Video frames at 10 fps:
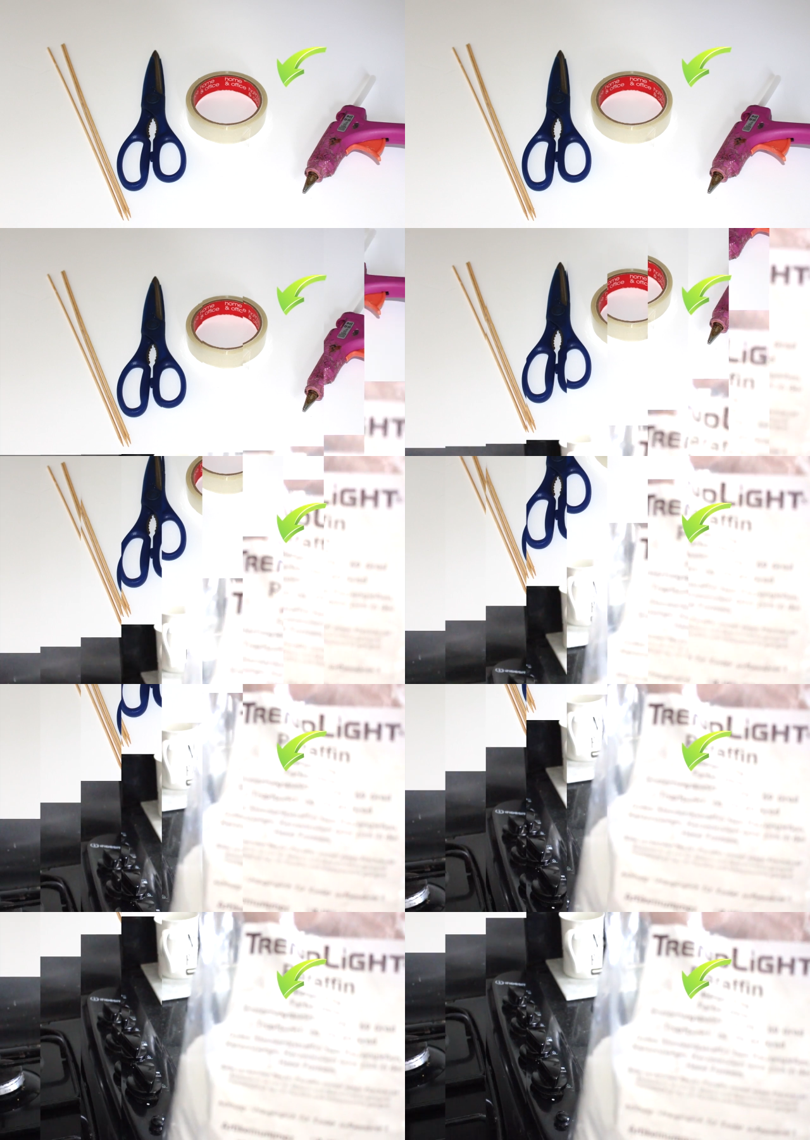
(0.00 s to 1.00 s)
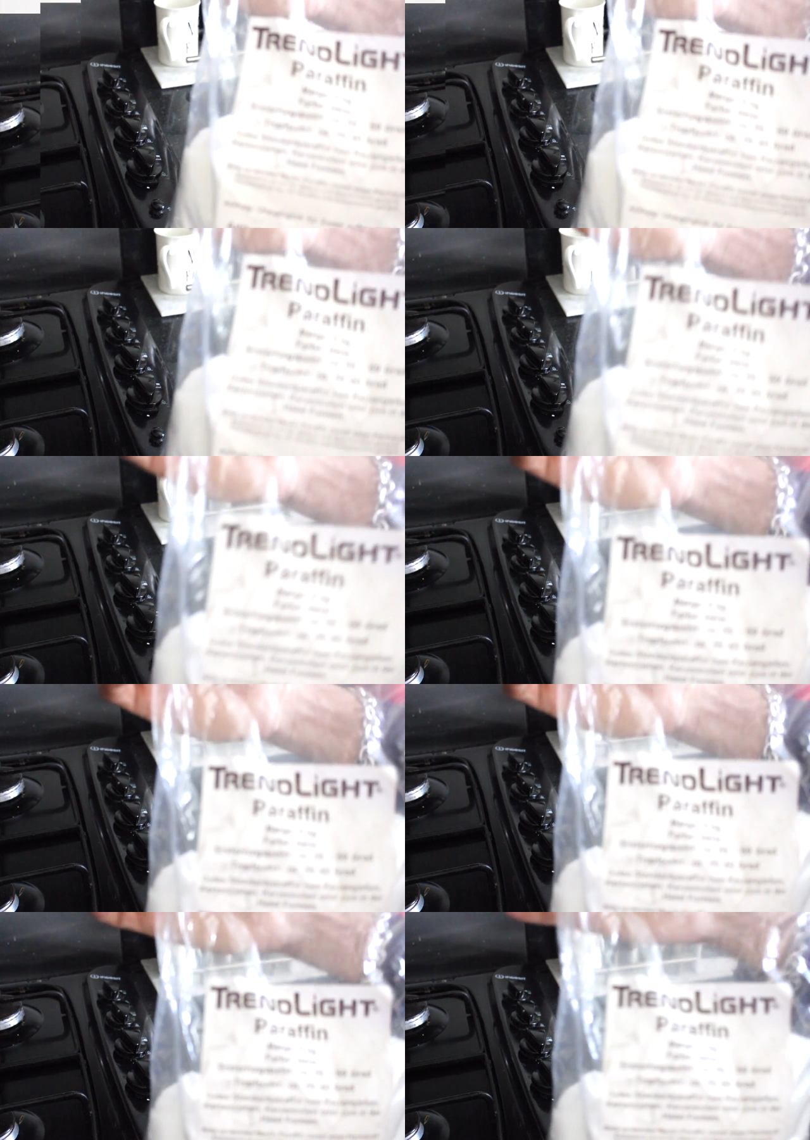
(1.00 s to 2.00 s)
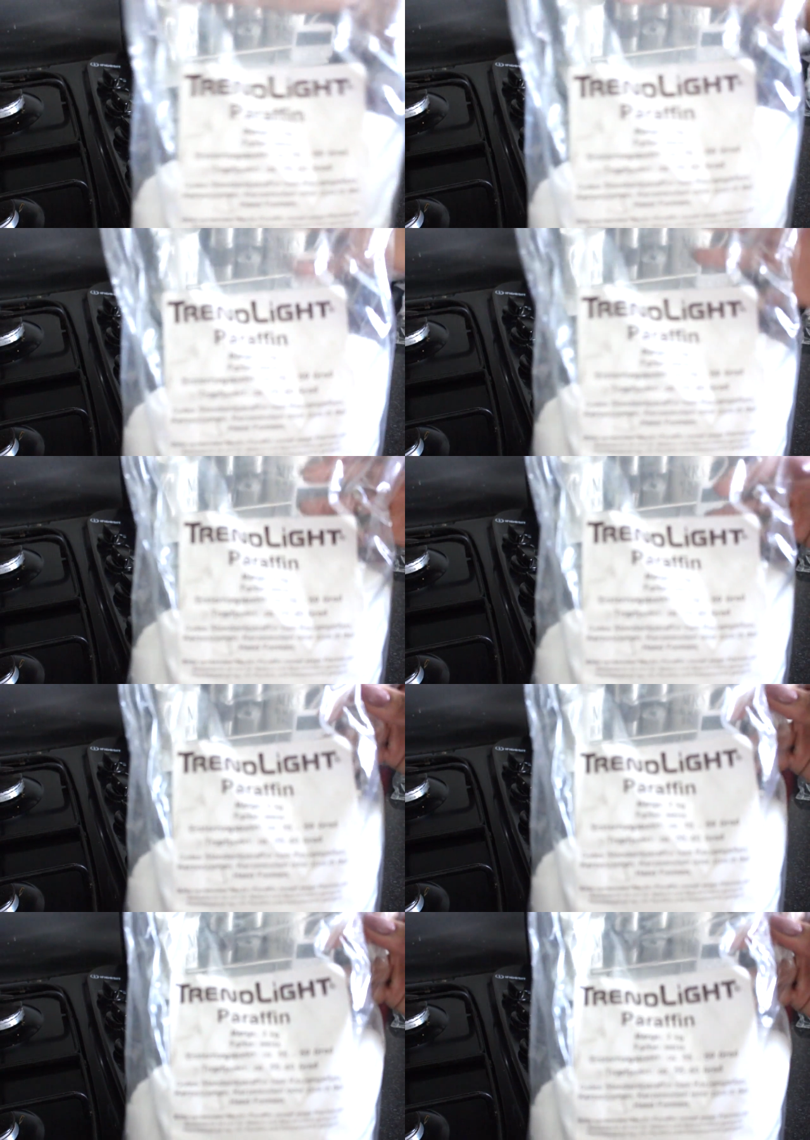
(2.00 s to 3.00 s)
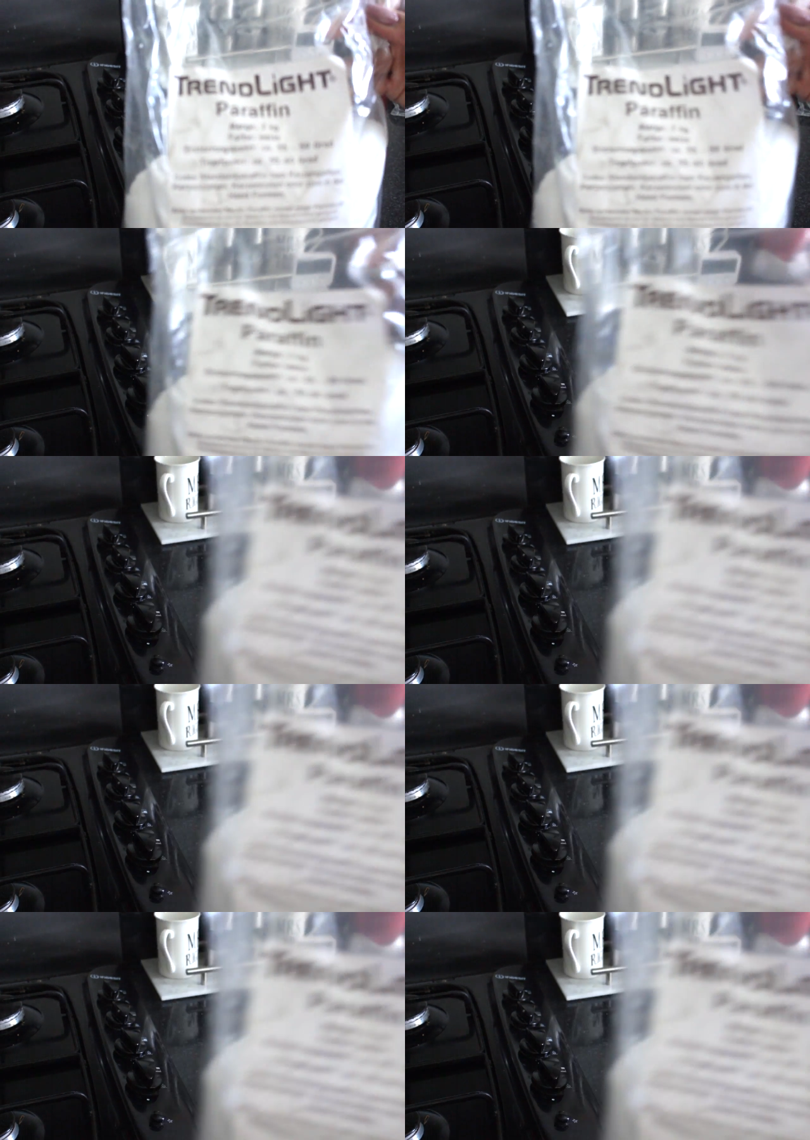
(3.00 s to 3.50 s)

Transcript: No face is visible, so there are no lips to read.